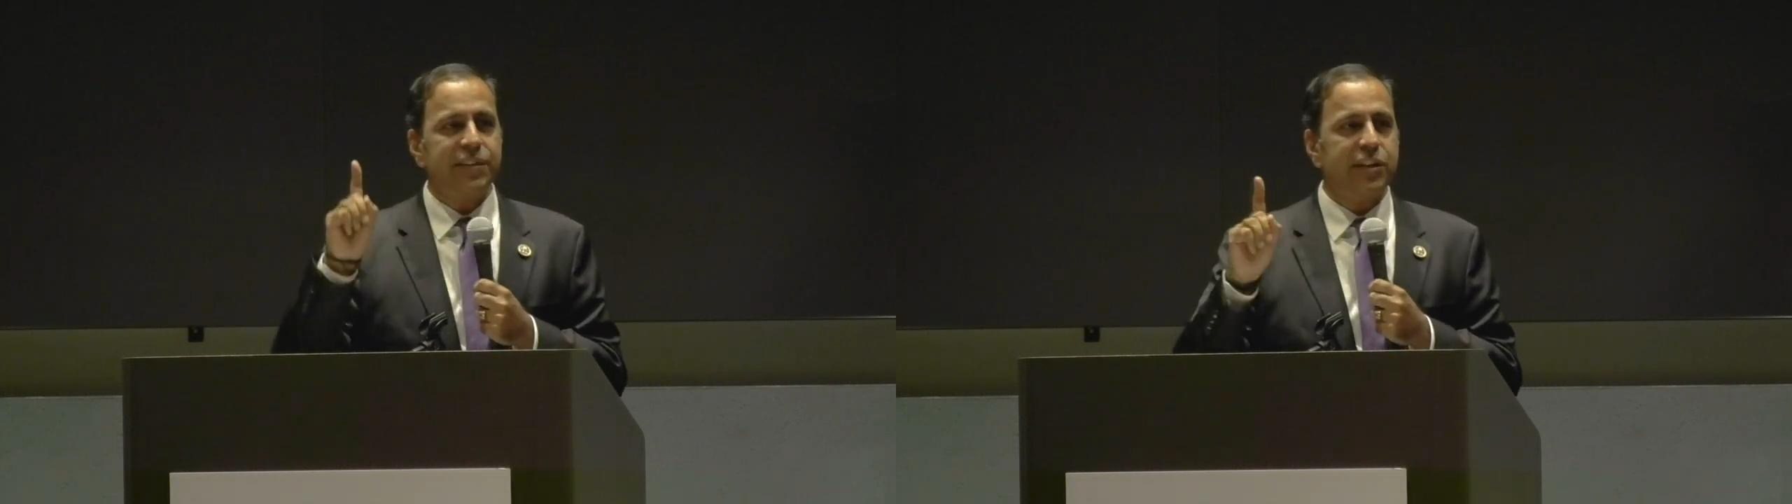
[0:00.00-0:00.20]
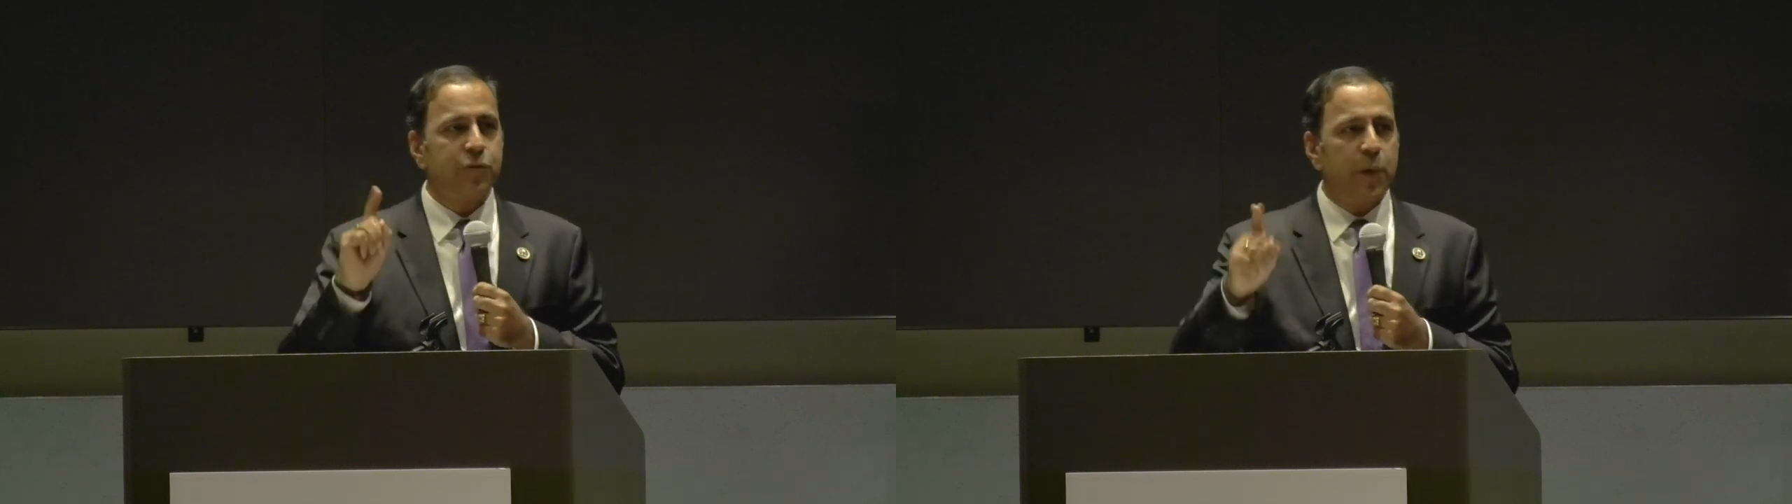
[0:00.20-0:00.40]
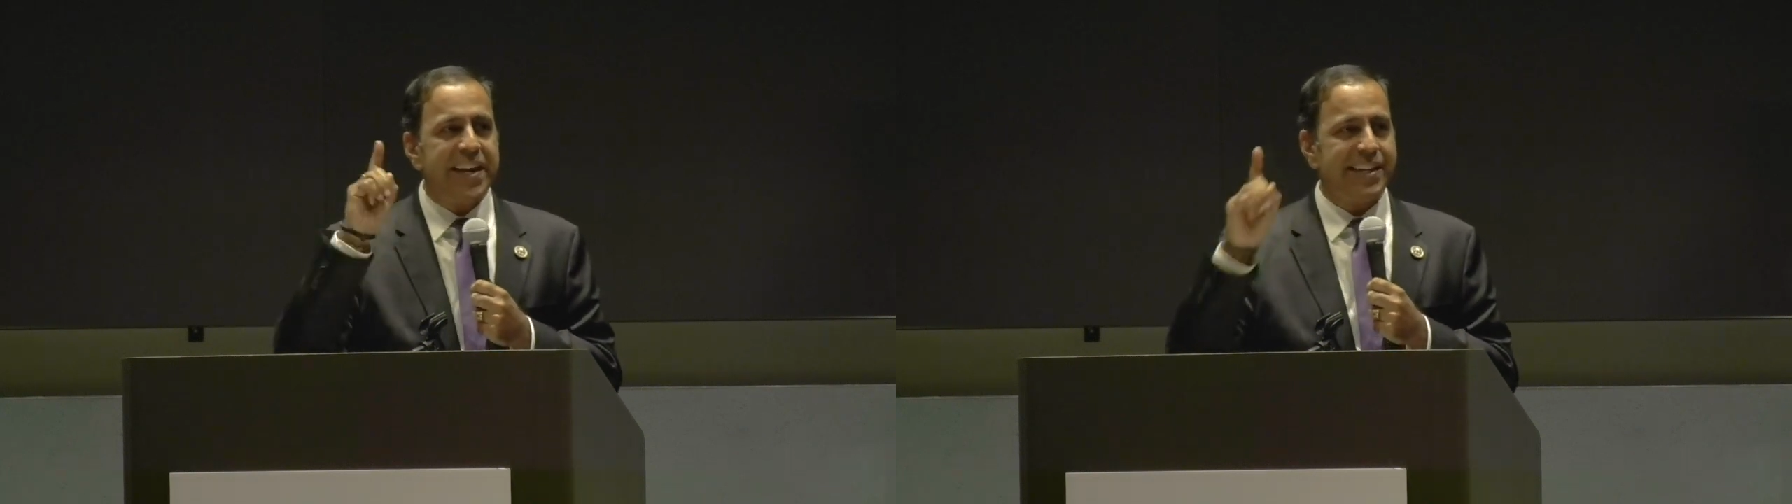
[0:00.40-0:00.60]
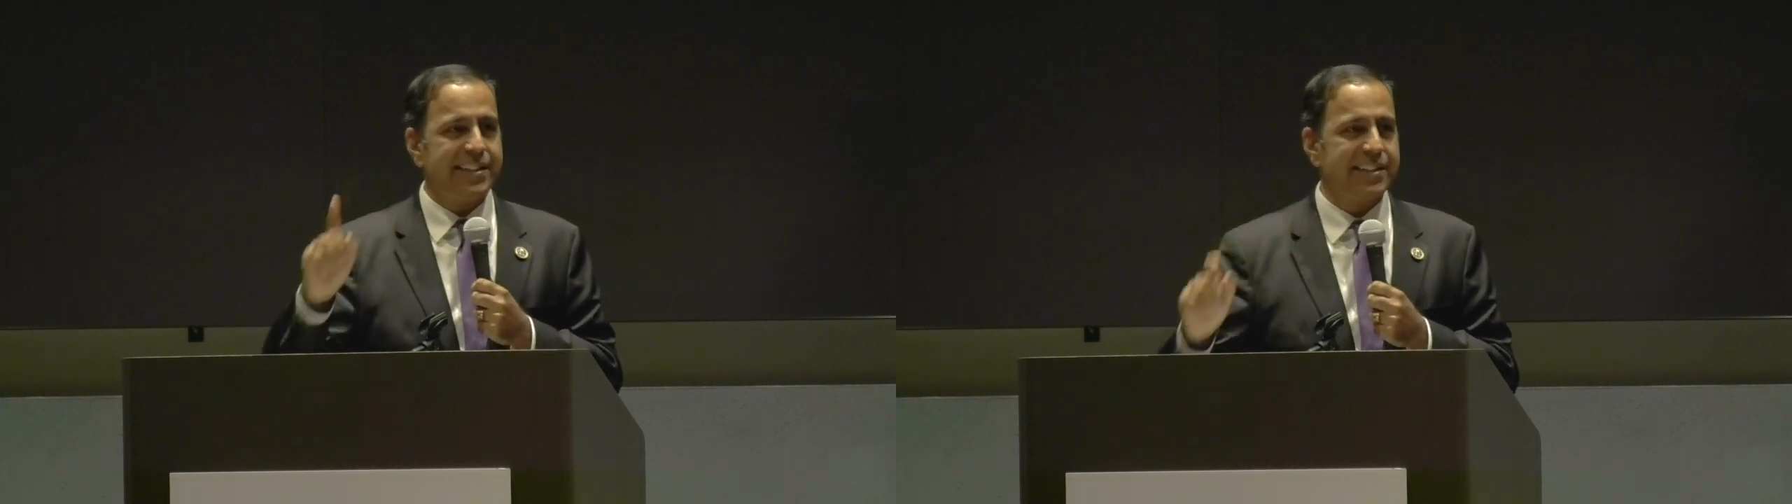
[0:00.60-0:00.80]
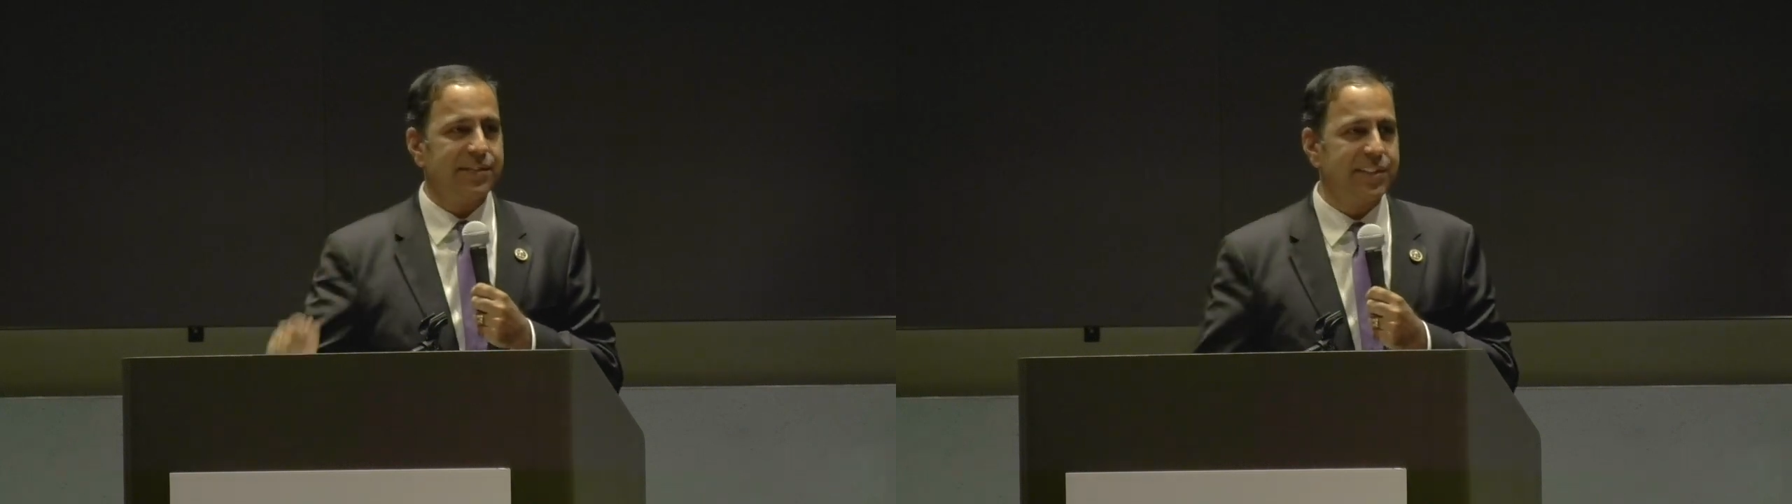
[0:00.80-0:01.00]
the
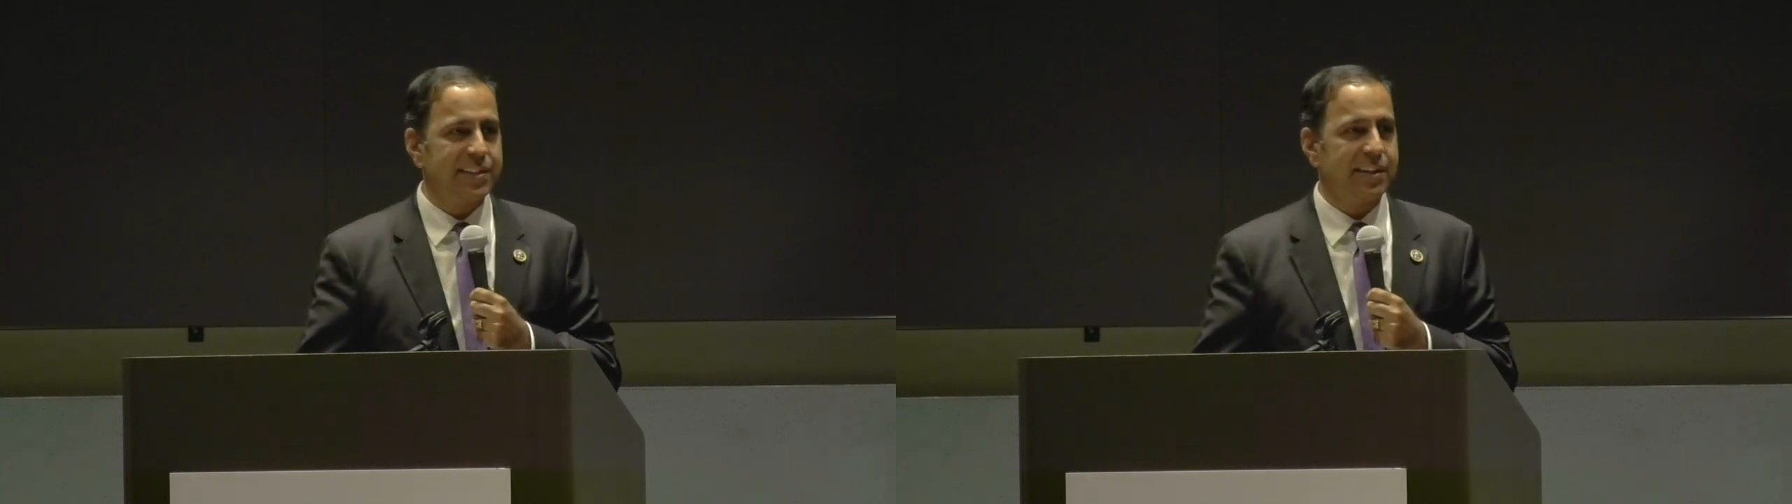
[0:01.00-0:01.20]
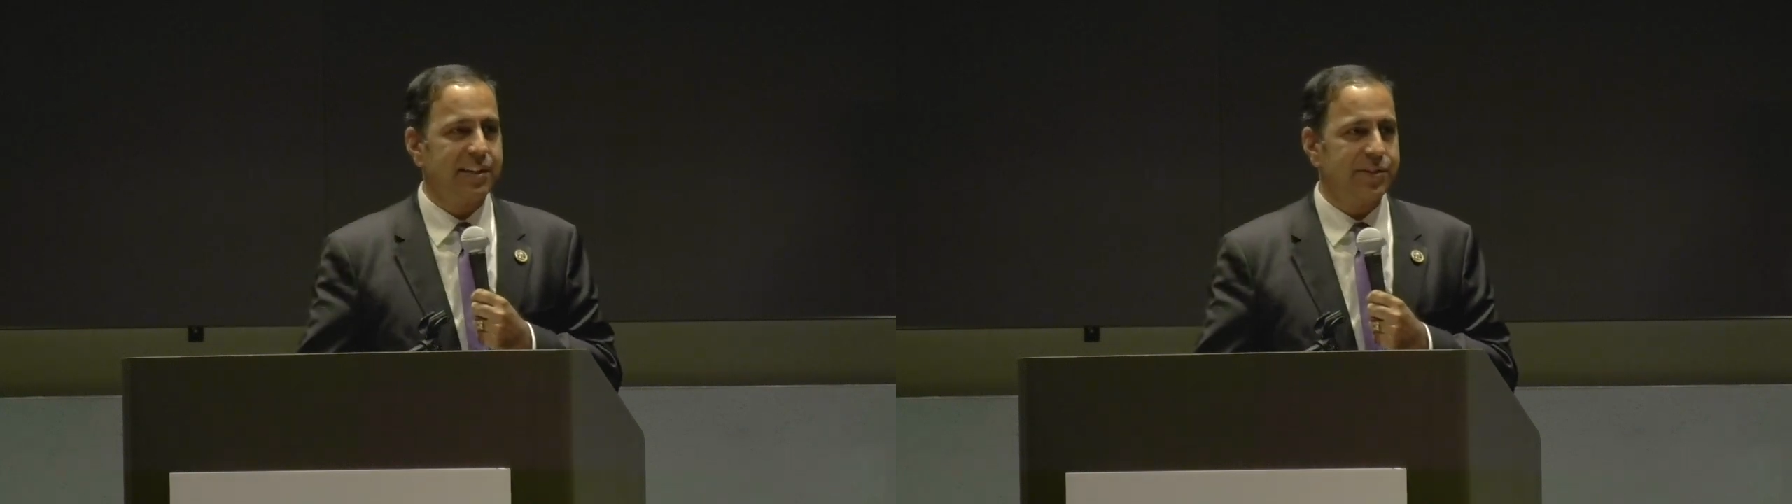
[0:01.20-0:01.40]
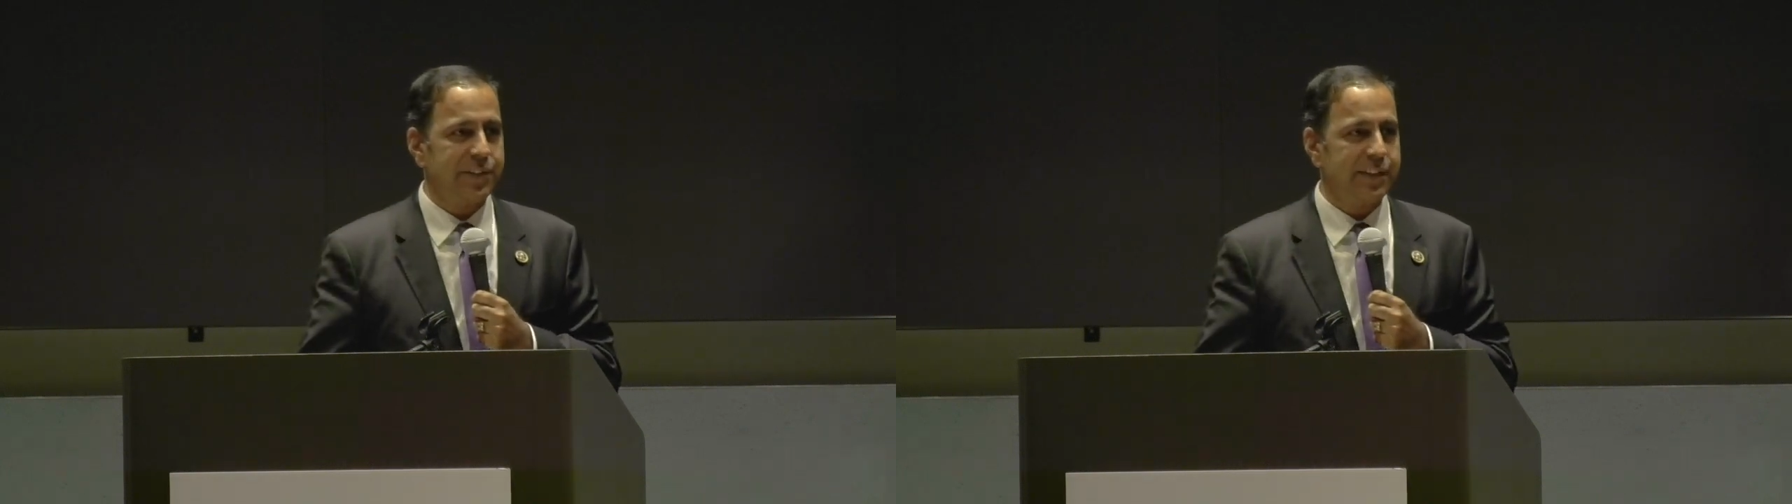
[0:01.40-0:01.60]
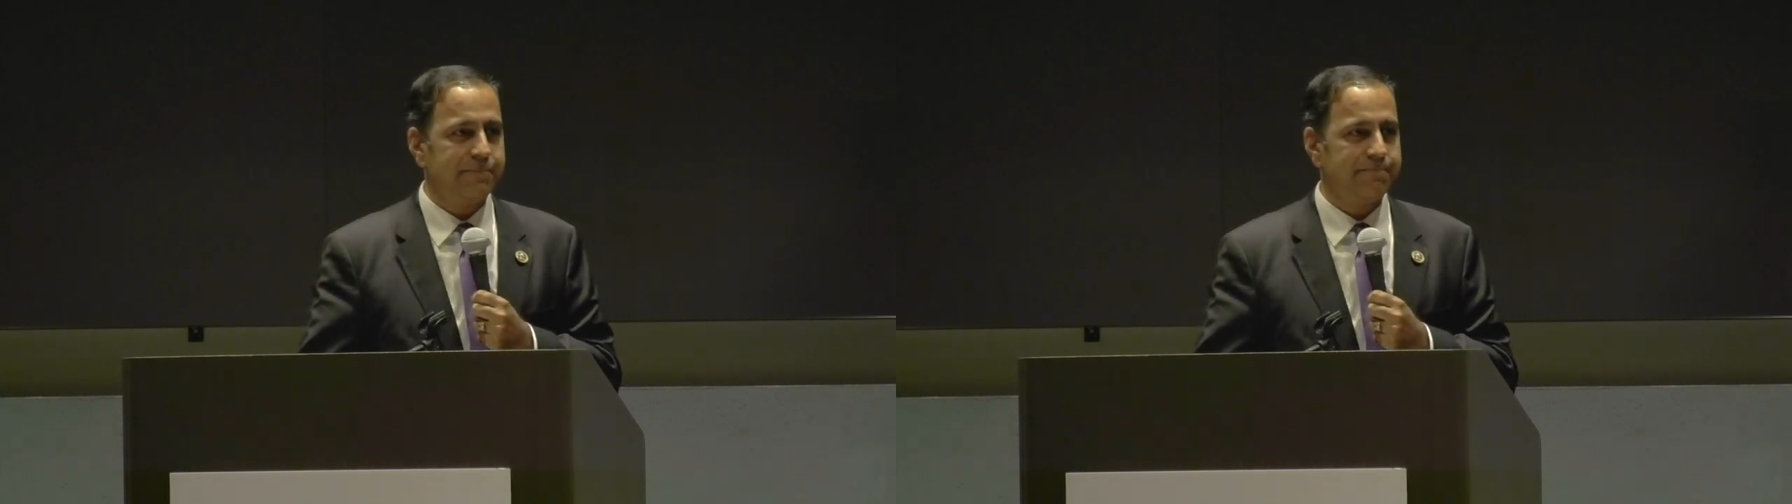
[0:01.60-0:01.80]
greatness of this country.